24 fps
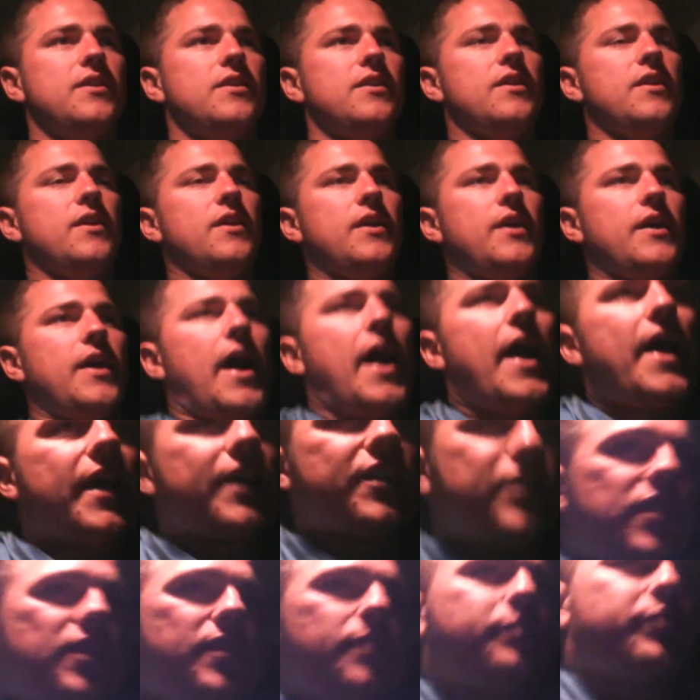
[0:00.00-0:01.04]
I
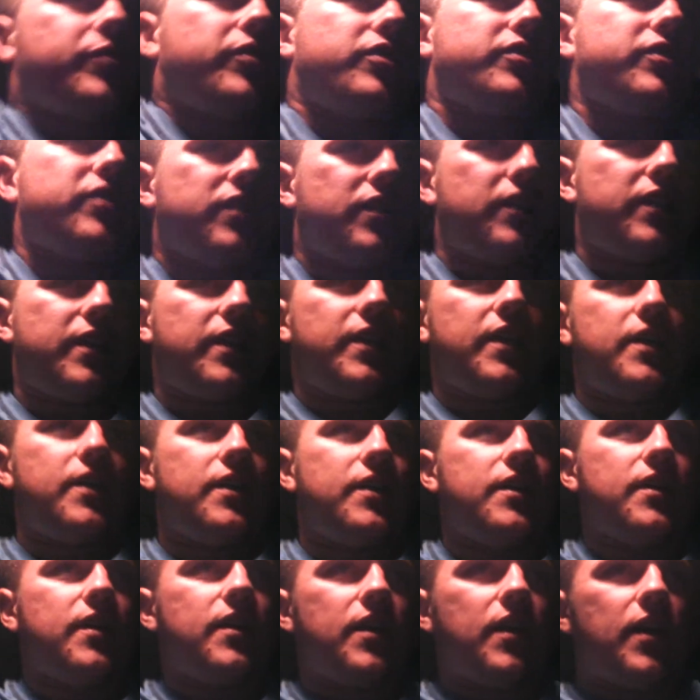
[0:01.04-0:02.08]
actually personally
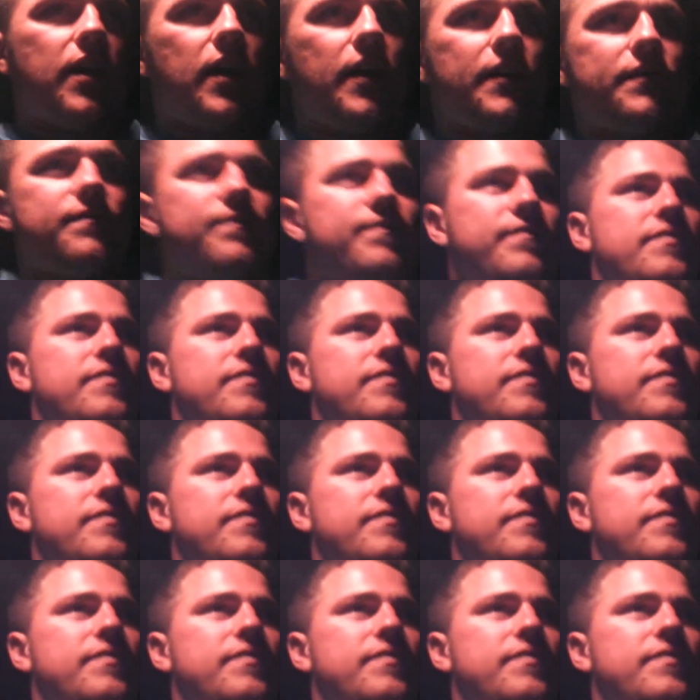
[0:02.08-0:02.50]
uh,